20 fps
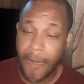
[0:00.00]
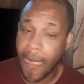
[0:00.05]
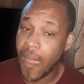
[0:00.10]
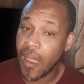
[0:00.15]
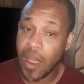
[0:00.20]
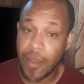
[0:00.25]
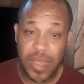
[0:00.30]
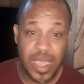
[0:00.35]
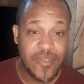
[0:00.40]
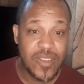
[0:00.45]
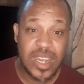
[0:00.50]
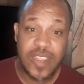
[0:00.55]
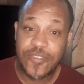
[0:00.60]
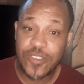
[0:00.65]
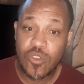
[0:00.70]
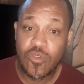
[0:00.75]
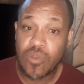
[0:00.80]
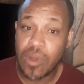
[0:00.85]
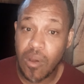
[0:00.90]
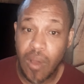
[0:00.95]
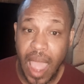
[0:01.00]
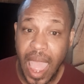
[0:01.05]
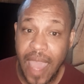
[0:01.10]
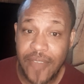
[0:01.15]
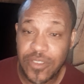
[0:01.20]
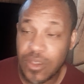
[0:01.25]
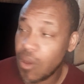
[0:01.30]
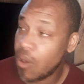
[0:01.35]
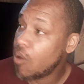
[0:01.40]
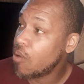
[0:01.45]
Um, even if you don't
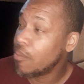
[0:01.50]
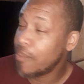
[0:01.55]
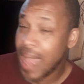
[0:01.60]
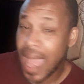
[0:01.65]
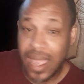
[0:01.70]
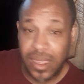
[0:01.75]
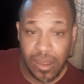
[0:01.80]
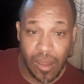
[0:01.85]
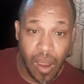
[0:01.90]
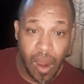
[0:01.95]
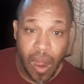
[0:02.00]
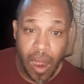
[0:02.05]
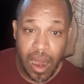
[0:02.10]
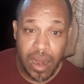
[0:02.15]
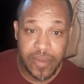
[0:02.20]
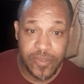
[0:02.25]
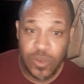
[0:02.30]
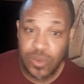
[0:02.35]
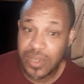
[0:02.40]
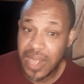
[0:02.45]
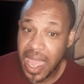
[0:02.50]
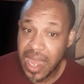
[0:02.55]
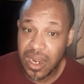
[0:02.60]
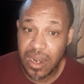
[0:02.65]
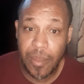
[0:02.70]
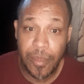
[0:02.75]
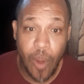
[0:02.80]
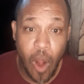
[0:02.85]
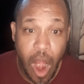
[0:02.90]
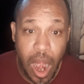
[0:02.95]
have your own backyard, if you stay in an
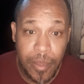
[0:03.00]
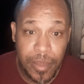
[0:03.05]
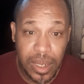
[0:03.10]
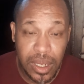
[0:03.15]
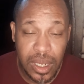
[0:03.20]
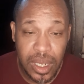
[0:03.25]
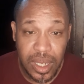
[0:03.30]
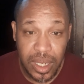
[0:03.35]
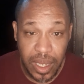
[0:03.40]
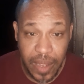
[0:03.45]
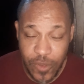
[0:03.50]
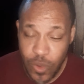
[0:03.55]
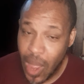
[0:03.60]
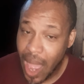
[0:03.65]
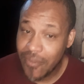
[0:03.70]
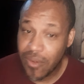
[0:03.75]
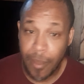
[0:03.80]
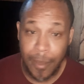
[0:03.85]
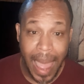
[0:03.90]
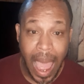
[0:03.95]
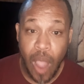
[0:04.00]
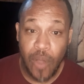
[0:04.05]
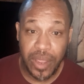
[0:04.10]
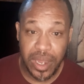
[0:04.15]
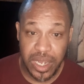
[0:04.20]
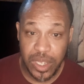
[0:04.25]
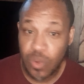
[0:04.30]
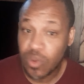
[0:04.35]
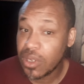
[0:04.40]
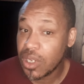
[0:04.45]
apartment, if you have a
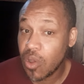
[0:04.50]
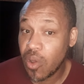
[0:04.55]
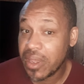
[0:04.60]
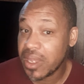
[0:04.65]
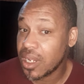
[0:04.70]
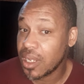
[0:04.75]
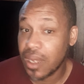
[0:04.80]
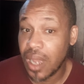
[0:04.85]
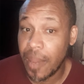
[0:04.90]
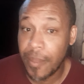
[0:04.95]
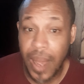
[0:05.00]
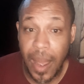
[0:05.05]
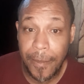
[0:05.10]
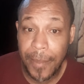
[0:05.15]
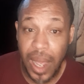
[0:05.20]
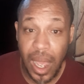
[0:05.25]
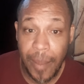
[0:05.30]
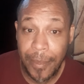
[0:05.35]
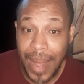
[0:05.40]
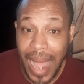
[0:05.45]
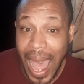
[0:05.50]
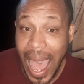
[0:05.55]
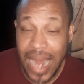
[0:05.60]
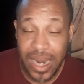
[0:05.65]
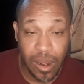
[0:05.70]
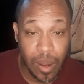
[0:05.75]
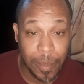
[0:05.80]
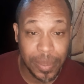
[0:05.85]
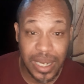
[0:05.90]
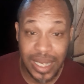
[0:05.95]
balcony, you can go get a, a, a pot,
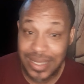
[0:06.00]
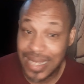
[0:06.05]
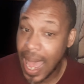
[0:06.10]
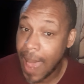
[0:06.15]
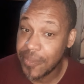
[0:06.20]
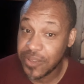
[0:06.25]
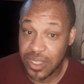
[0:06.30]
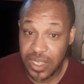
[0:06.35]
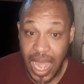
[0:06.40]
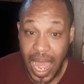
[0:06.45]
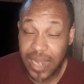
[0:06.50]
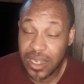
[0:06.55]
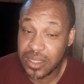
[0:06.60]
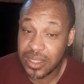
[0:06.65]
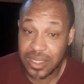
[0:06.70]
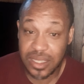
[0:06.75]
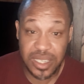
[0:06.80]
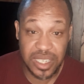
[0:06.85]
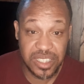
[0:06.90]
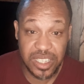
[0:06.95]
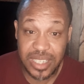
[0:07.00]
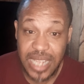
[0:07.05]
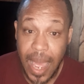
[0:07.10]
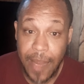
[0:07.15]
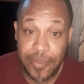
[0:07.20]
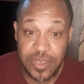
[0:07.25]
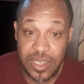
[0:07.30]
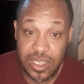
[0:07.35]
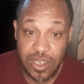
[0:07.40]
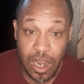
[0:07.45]
a, a topsy, I could suggest a
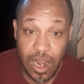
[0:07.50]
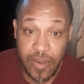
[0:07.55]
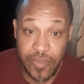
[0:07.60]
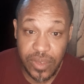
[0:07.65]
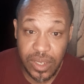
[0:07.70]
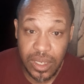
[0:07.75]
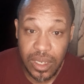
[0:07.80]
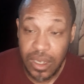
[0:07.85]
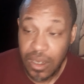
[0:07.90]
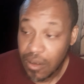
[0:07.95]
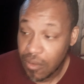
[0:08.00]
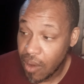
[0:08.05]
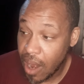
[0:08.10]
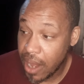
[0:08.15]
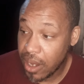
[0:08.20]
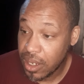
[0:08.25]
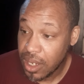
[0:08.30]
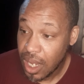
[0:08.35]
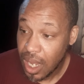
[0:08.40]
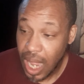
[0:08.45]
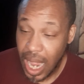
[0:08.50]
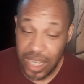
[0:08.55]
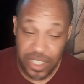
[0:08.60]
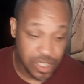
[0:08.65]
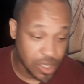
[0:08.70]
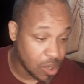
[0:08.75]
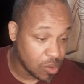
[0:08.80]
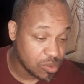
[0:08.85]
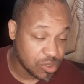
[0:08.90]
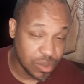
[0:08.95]
topsy-turvy, right? I
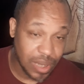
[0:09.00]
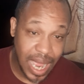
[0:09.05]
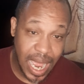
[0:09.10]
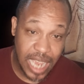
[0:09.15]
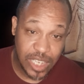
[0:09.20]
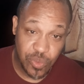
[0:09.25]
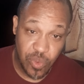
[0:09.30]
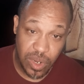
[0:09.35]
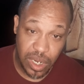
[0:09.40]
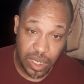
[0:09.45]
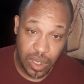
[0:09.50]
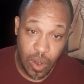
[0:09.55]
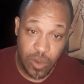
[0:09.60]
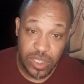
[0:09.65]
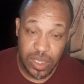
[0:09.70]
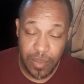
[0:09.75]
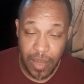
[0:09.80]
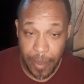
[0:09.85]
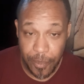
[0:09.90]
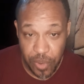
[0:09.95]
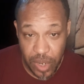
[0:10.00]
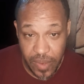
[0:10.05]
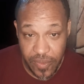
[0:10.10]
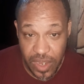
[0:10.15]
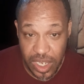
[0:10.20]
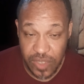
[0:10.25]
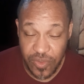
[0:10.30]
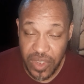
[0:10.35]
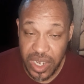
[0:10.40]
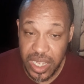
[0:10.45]
showed you guys one of those in my
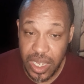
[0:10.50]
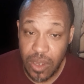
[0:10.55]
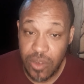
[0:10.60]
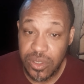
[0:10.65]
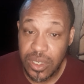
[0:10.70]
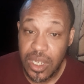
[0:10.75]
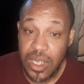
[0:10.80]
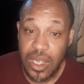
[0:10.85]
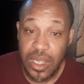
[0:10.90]
previous videos.